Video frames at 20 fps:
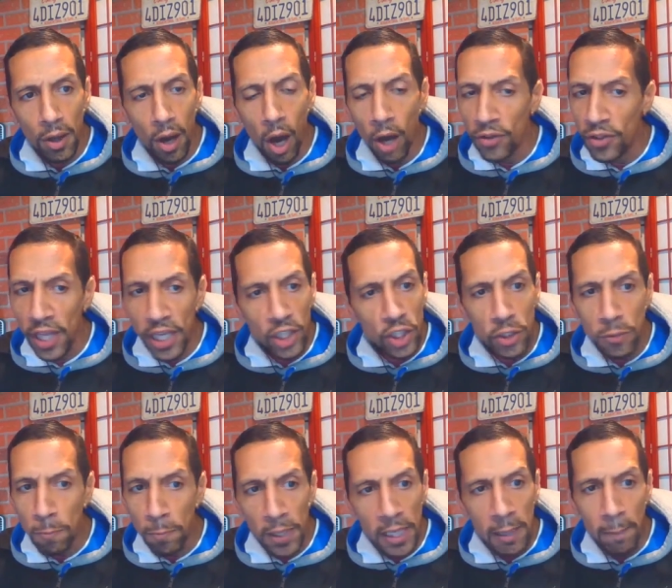Are they
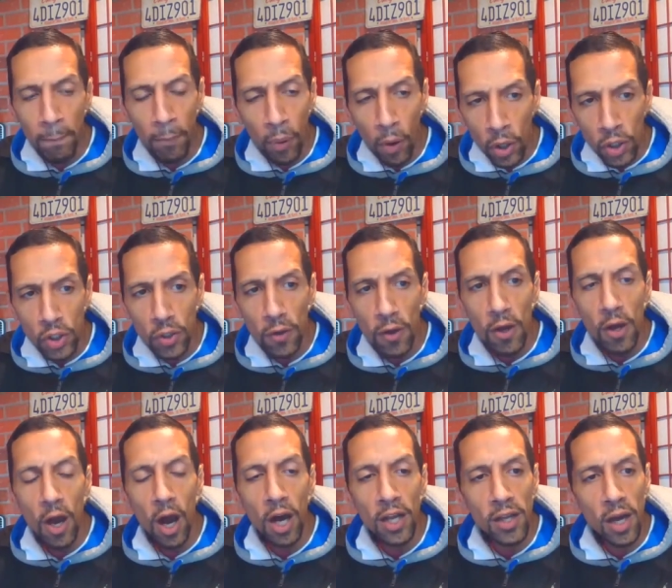just being pushed
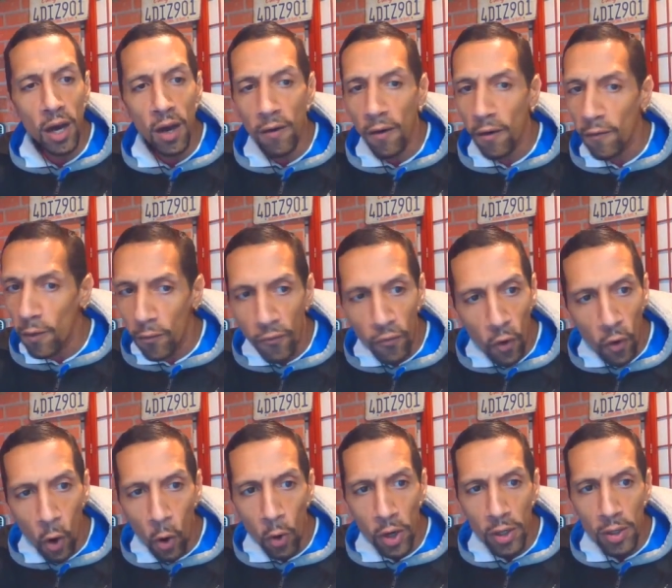uh, uh,
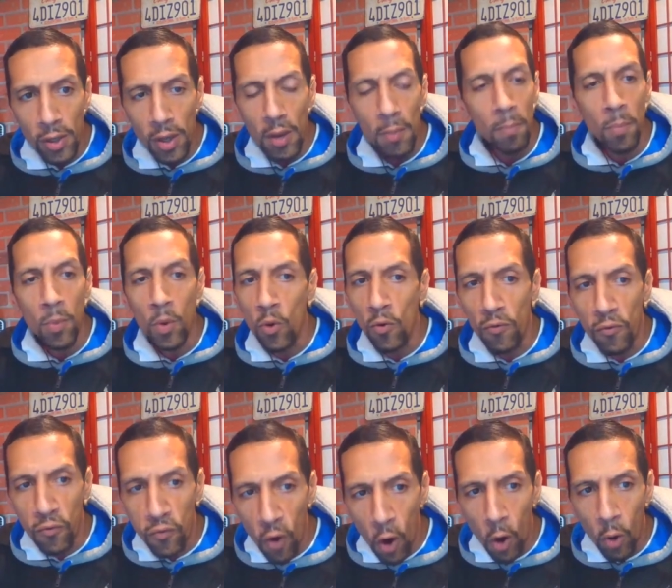forward, move
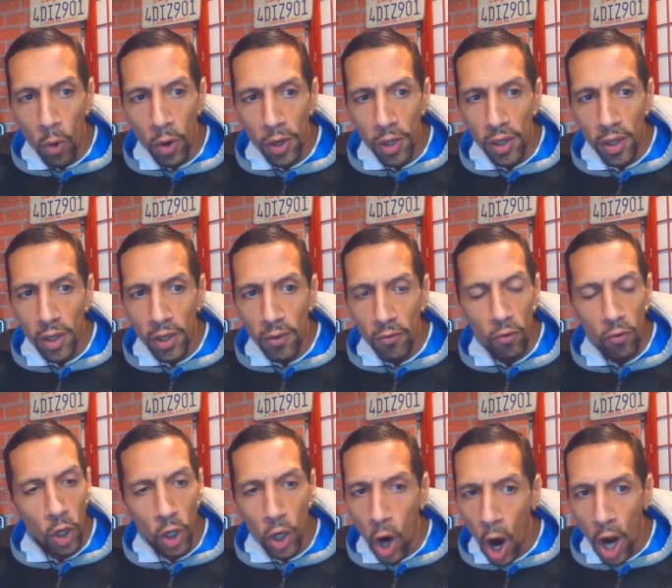forward,
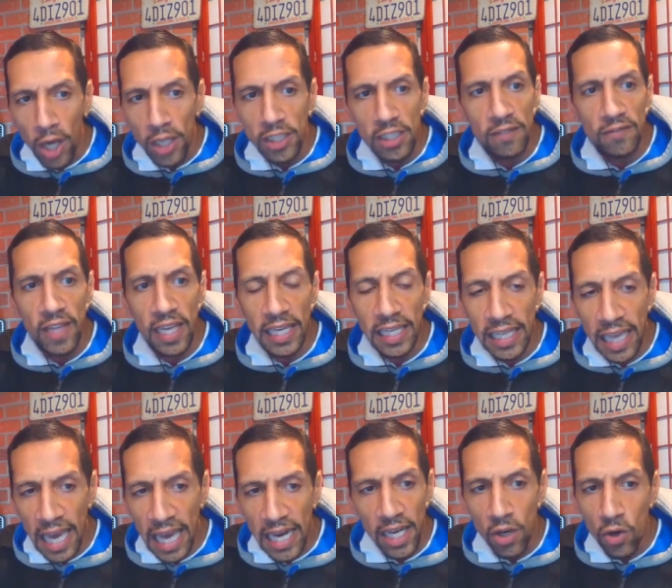regardless if they
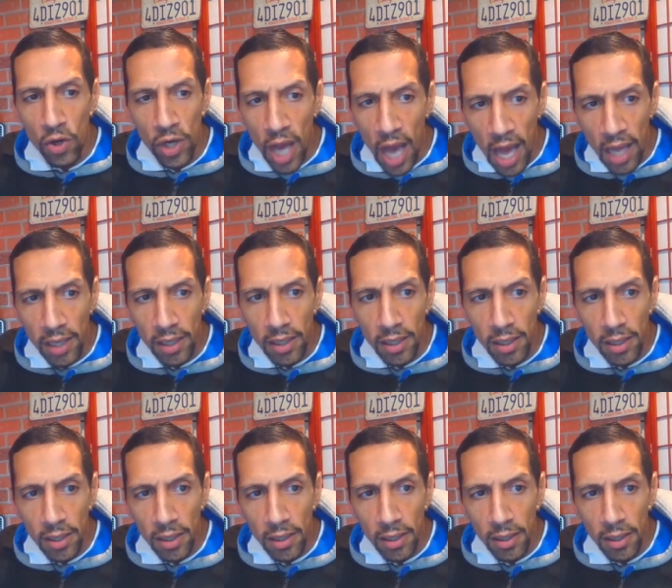get it or not?
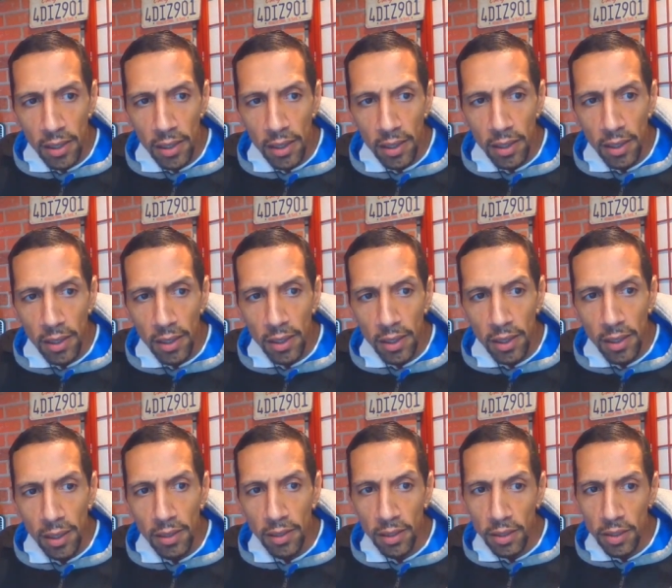
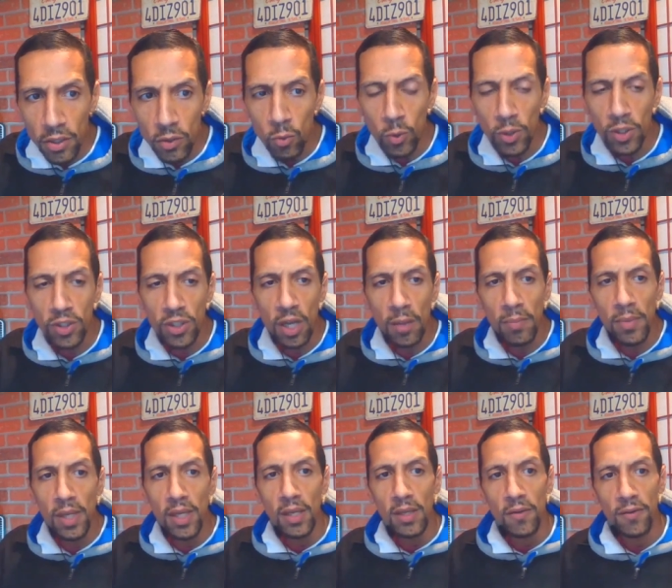This is what some
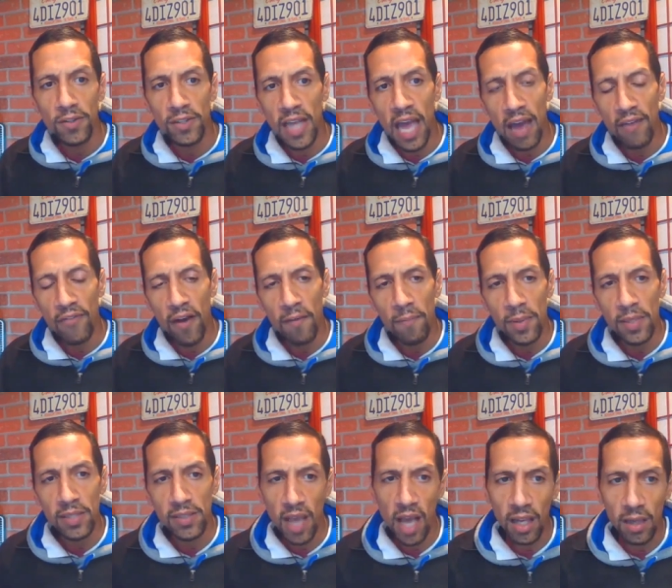staff have been
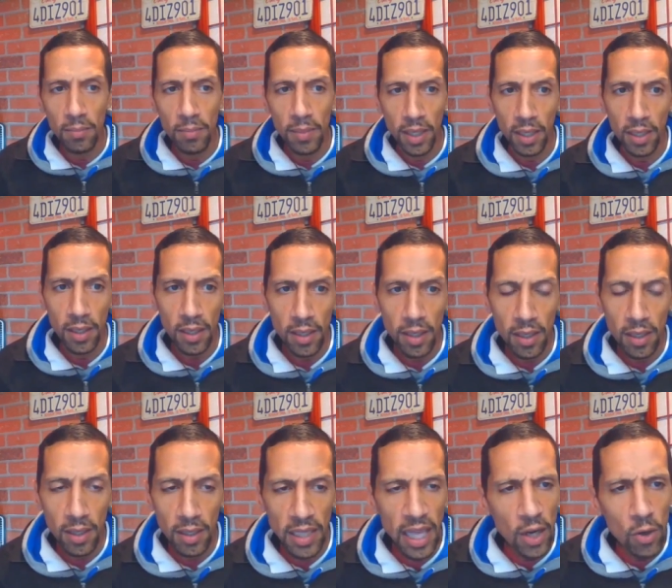telling me.
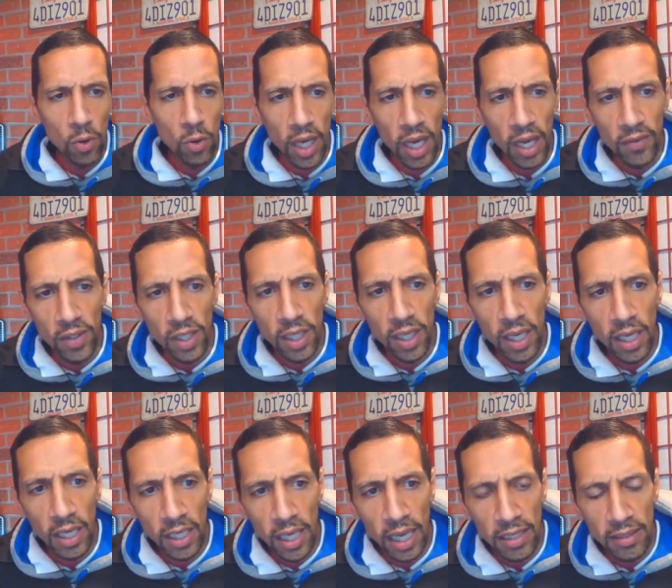They don't care if the
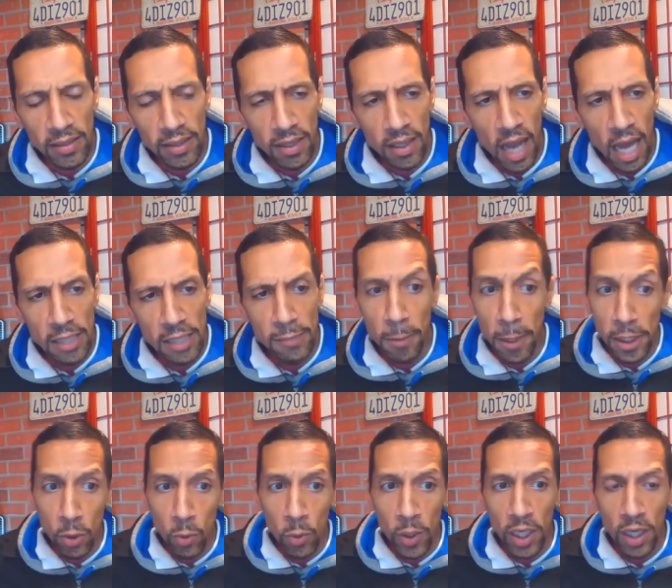kid gets it or not,
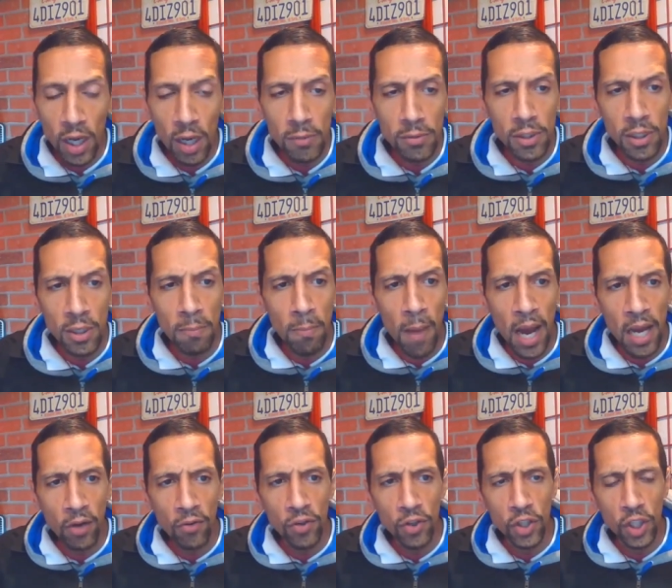especially when it comes to the
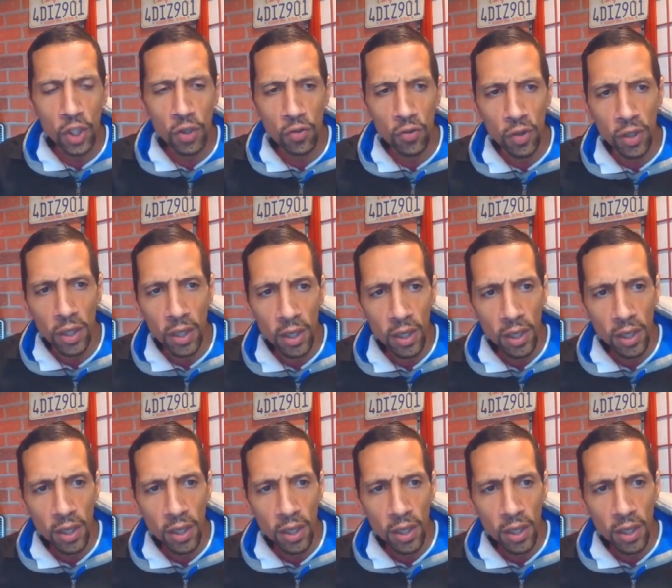migrant children.